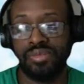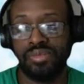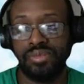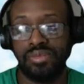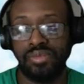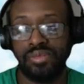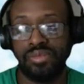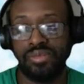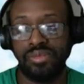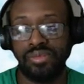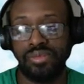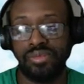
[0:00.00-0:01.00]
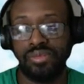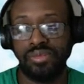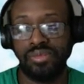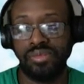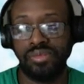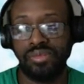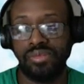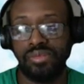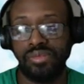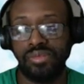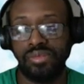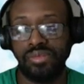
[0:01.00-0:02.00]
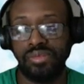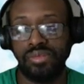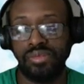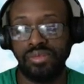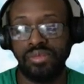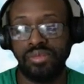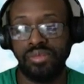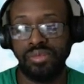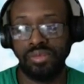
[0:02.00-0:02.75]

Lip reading: This person isn't speaking.